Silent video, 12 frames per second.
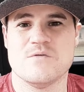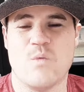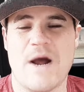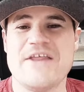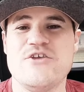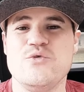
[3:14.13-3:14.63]

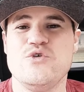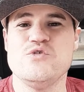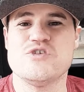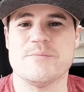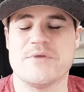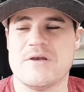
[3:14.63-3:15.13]
Why do you
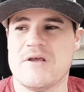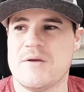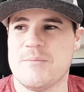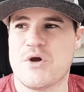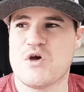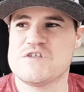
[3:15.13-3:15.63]
do something?
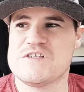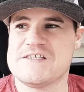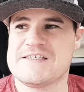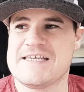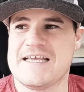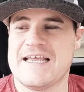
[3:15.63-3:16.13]
Because
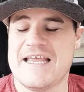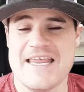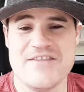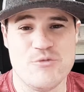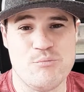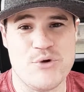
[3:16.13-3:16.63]
it's
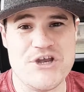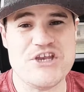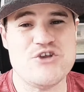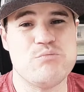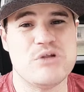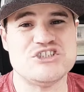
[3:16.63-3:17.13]
either
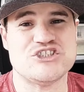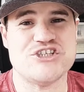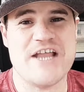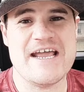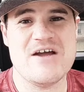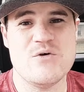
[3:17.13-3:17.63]
bringing you pleasure
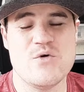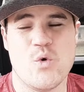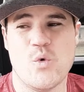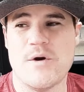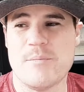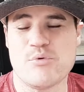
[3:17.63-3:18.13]
now,
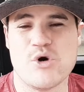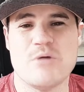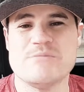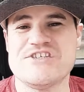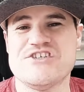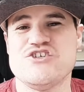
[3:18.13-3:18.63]
or it
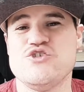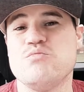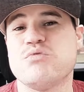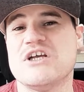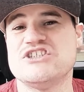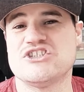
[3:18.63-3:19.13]
promises you
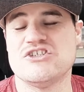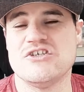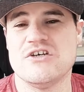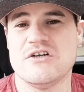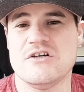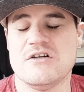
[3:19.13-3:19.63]
pleasure